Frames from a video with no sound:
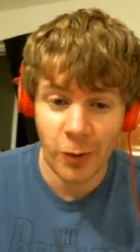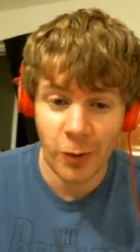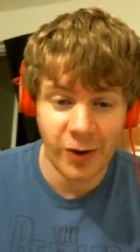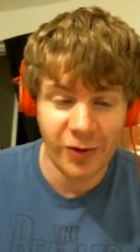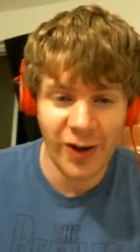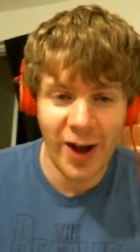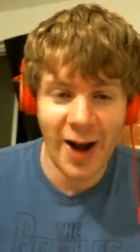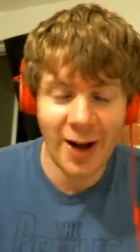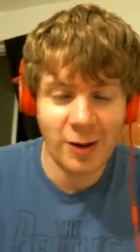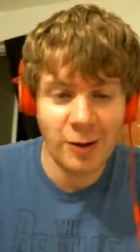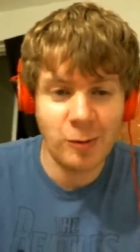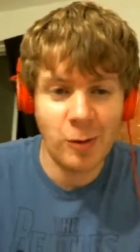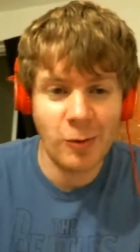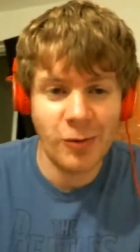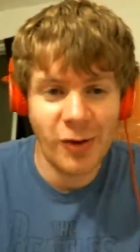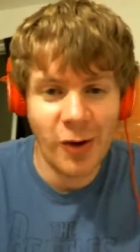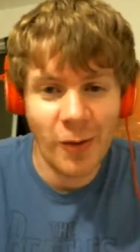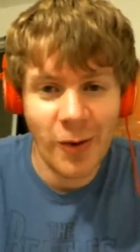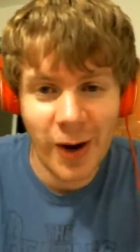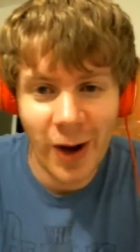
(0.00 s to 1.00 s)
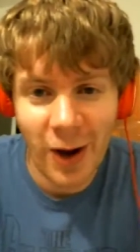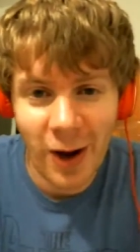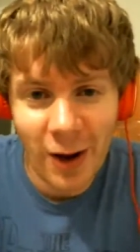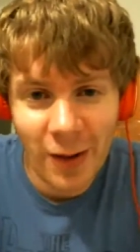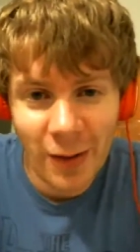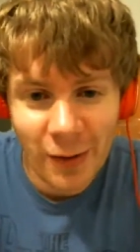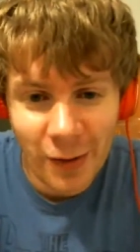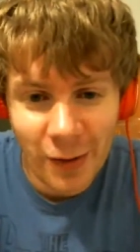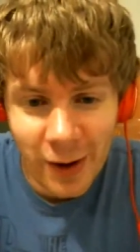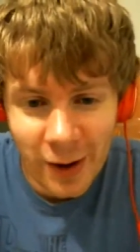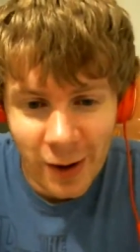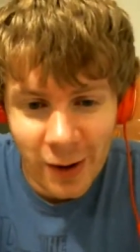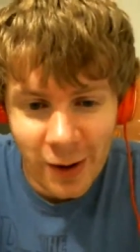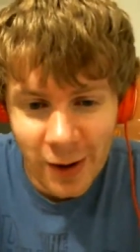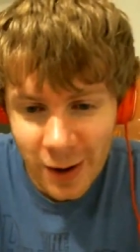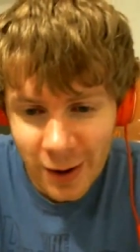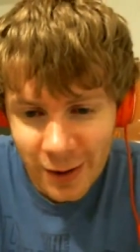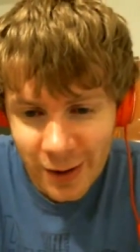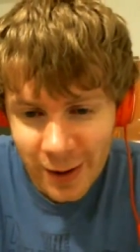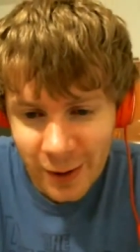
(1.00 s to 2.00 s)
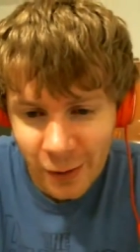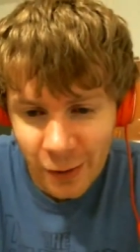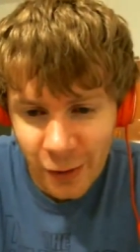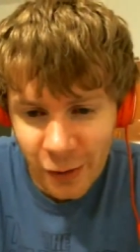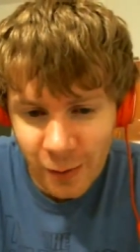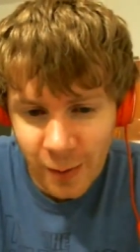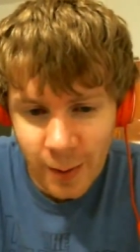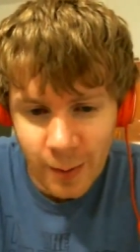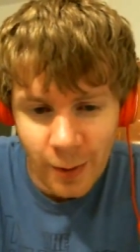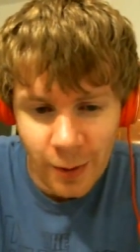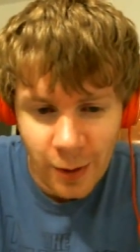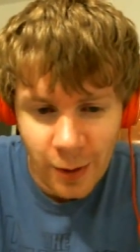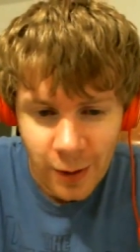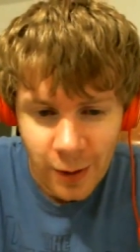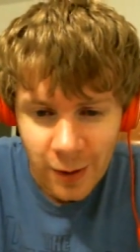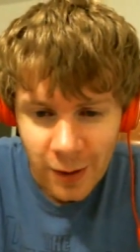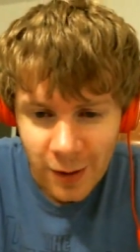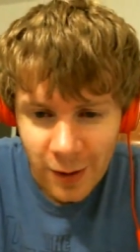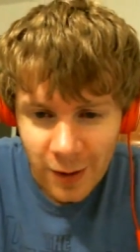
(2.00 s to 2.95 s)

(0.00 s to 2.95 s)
all knew exactly what was going on. They're like, oh yeah, they kill those people.